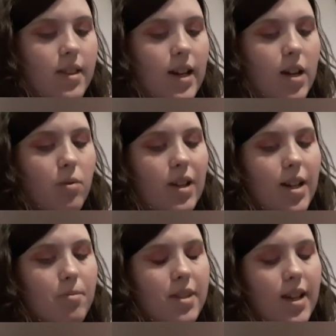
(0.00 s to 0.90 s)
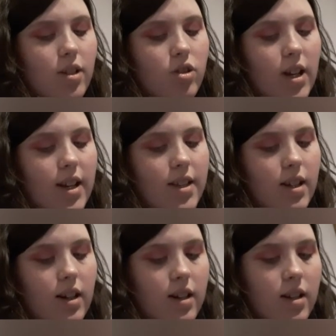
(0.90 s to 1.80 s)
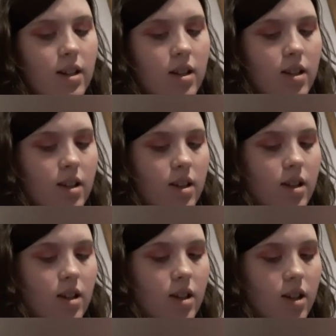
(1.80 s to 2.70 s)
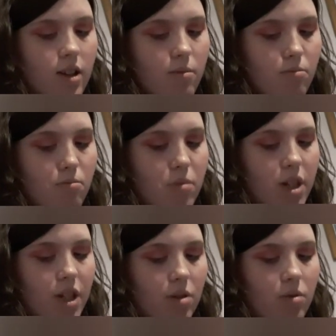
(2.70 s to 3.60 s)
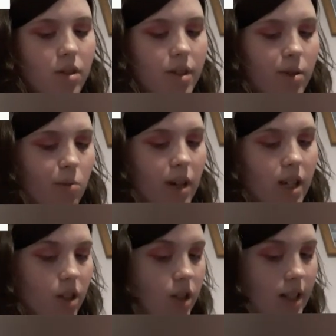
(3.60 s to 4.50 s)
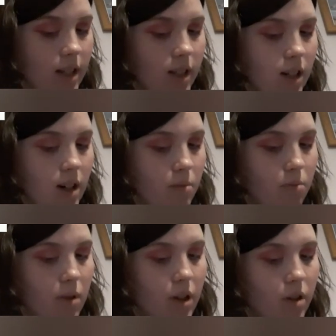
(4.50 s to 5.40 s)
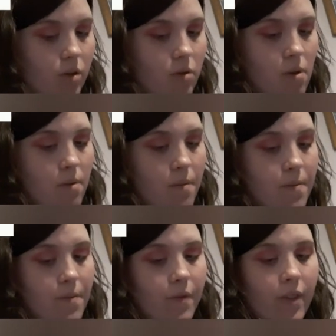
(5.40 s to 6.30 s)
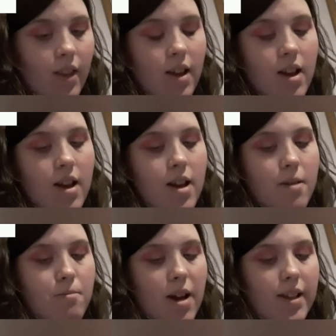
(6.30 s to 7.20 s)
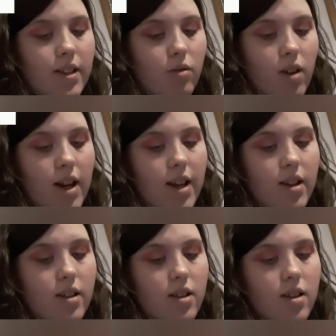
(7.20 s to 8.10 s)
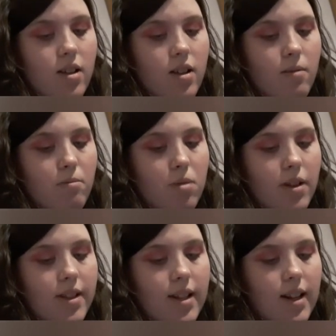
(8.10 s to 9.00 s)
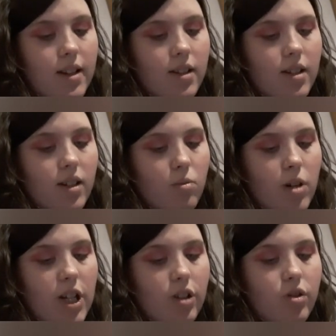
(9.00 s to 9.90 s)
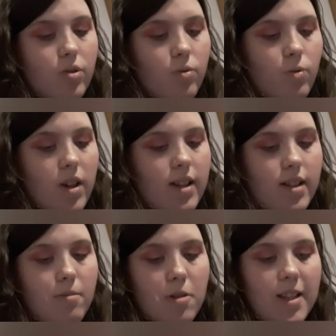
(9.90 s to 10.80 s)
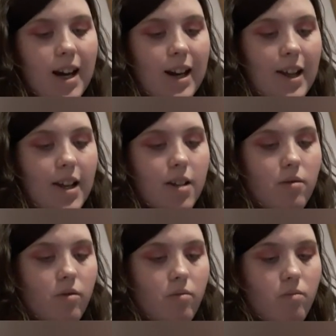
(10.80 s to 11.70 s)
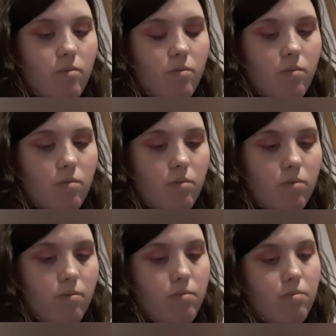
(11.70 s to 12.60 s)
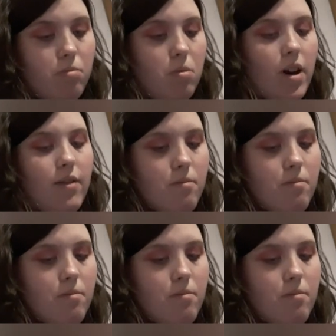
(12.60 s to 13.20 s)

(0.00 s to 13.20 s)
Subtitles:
The liquid lipstick shades are Medusa, which is a dark blue base grey, Pocinenta, which is a metallic bright